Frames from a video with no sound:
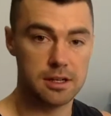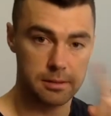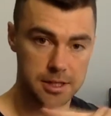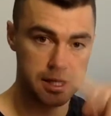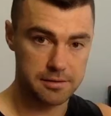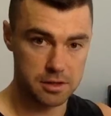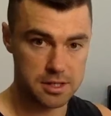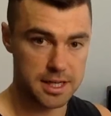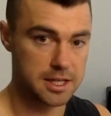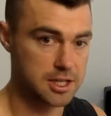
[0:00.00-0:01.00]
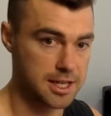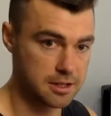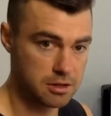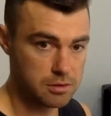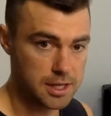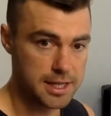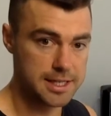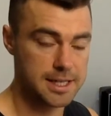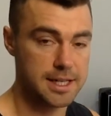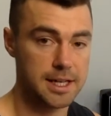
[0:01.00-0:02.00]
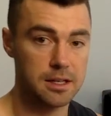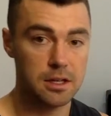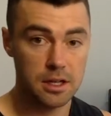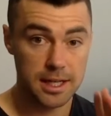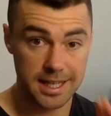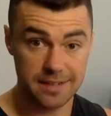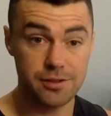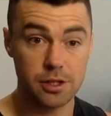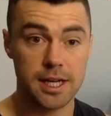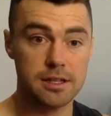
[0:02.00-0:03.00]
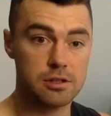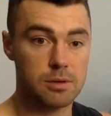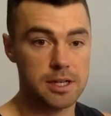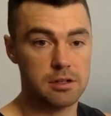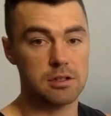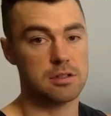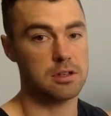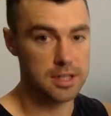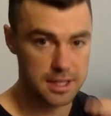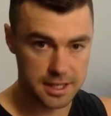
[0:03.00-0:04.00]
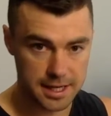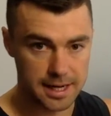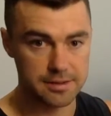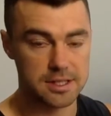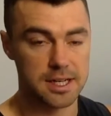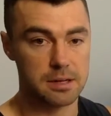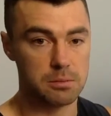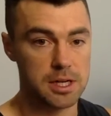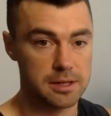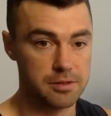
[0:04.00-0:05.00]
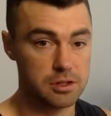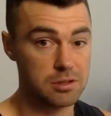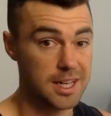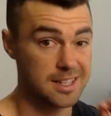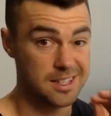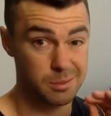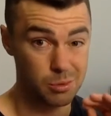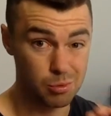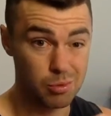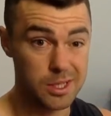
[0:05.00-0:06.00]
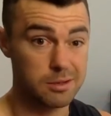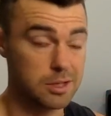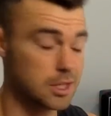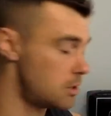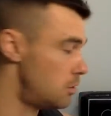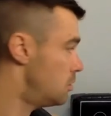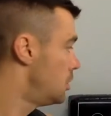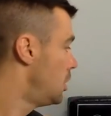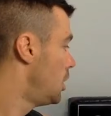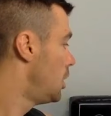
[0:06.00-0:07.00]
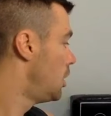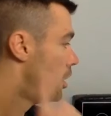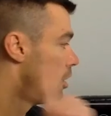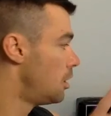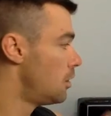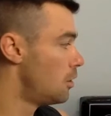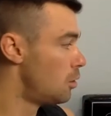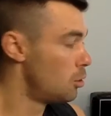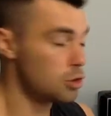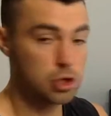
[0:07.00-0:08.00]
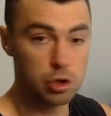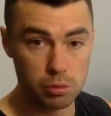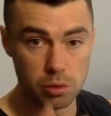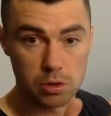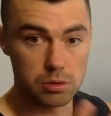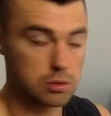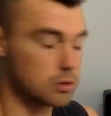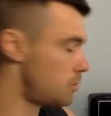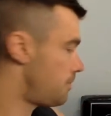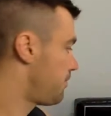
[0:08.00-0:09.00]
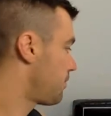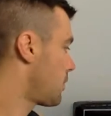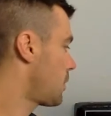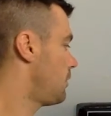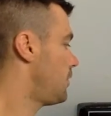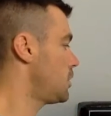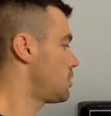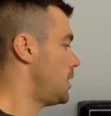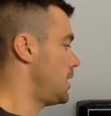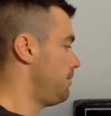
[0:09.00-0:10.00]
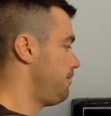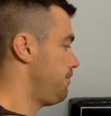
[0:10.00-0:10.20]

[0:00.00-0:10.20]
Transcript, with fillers: I'm going to give you a second challenge. I'll write that down there. If you get the $20 early, then you're going to have a second one. And if you do that, it's going to be really, really cool. Two rules. First one